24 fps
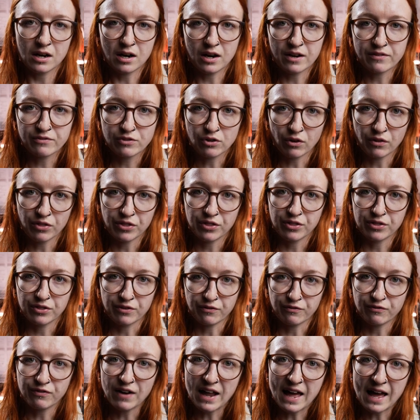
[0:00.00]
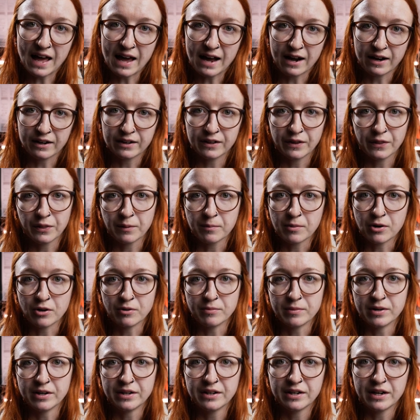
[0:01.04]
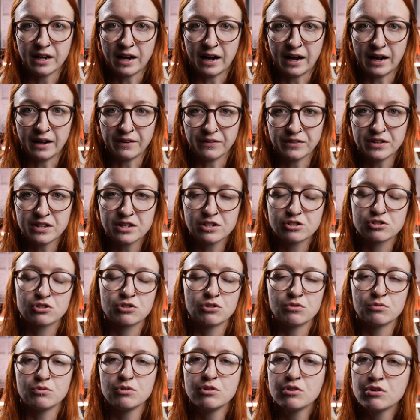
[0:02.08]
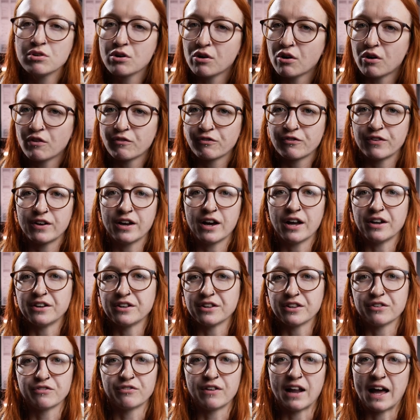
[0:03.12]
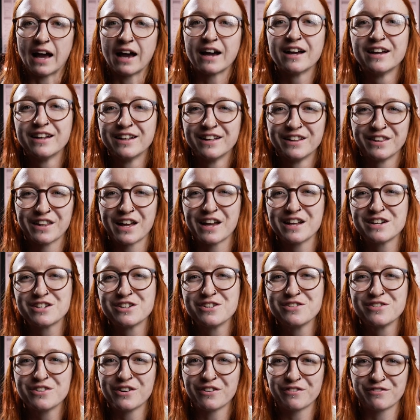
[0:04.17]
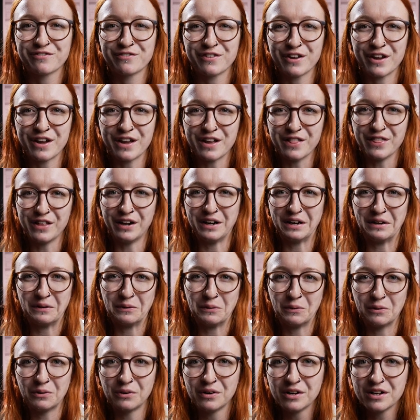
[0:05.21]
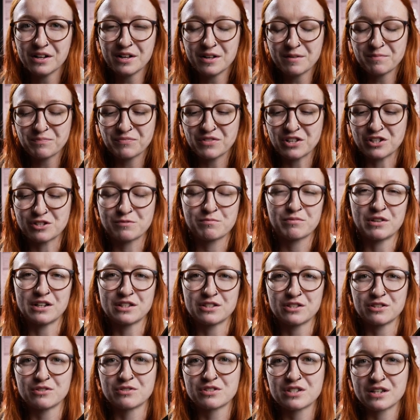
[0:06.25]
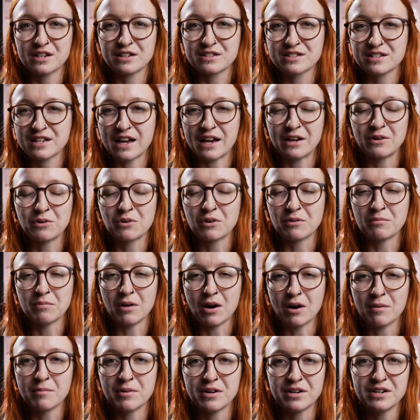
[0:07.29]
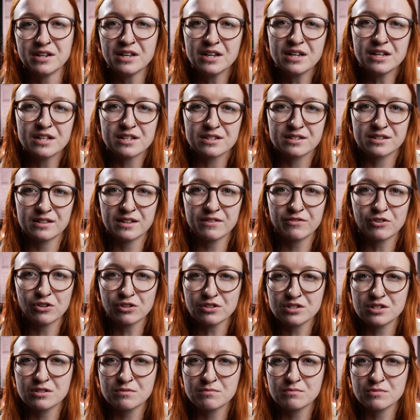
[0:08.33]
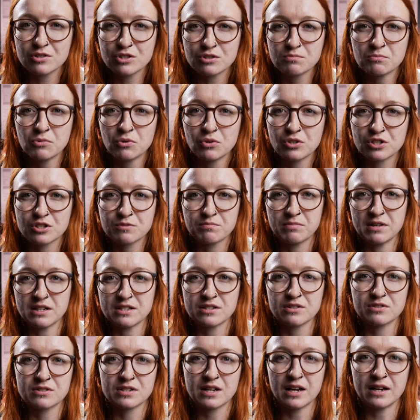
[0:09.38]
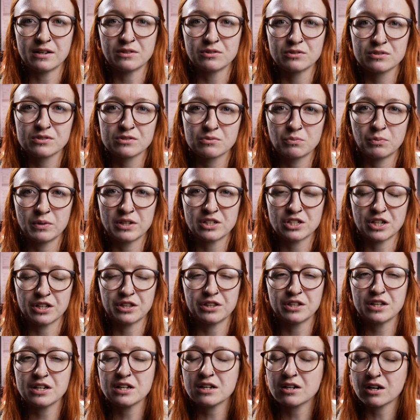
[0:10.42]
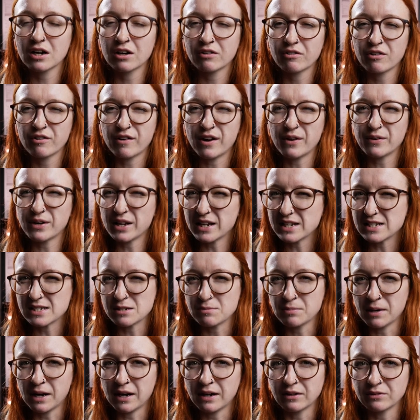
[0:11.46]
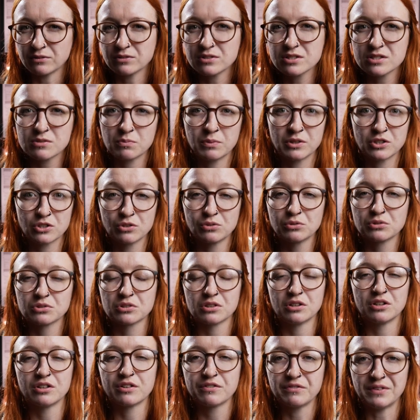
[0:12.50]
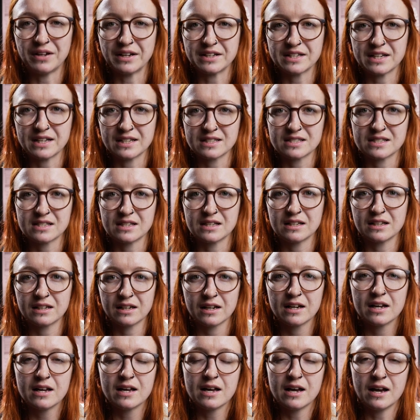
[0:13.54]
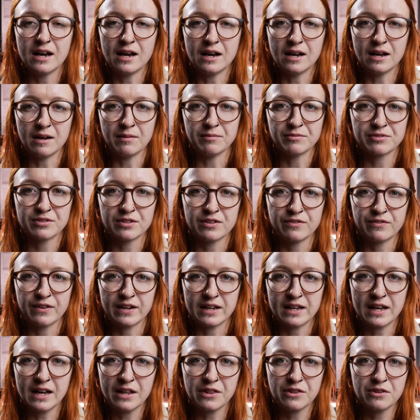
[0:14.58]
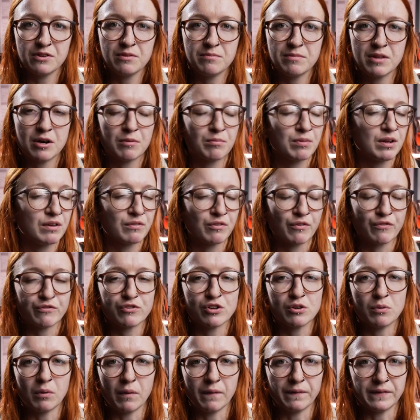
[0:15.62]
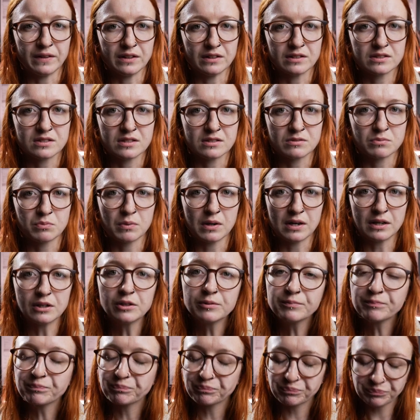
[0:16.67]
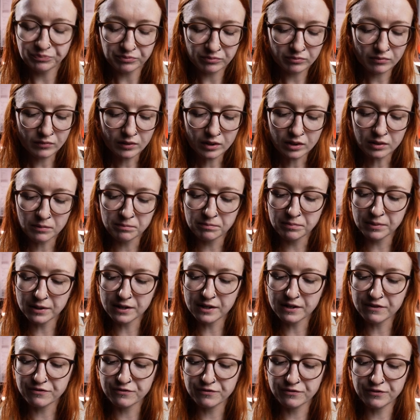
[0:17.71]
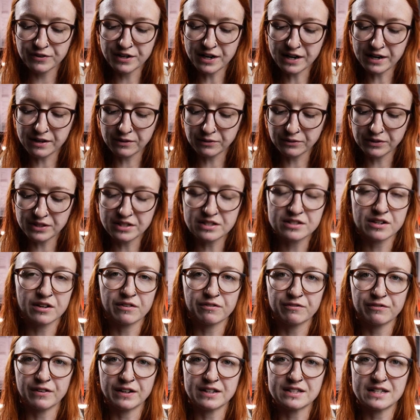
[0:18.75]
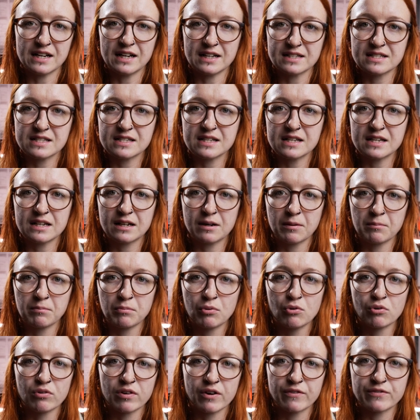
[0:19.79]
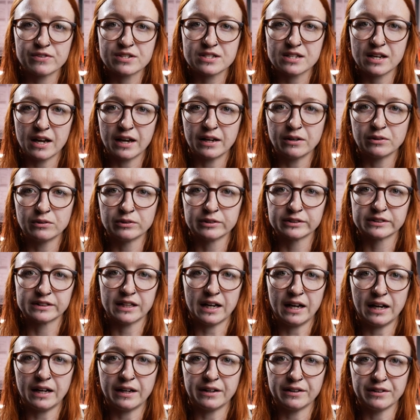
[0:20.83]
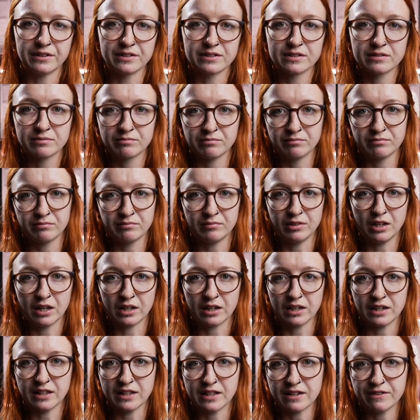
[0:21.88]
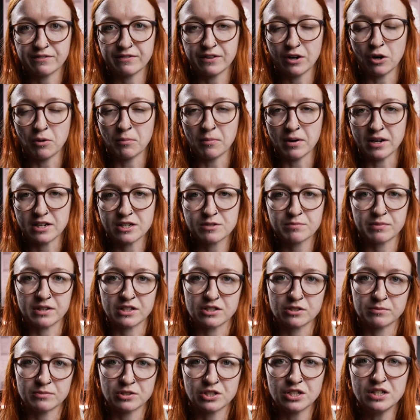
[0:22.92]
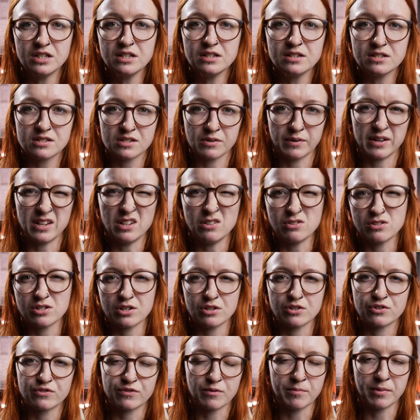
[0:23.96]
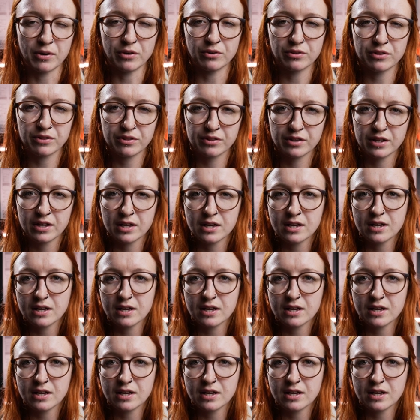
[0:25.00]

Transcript: I've got the Flair at the moment, and these do not fit under the Flair. They do not fit in the little espresso scale compartment. So they've got some small espresso scales, which I think are around eighty pounds, which also look fantastic. Um, so if I get them, there'll be a review on these as well. But for now, these are fantastic pour over scales, and luckily they fit on my espresso machine, so I use those for both.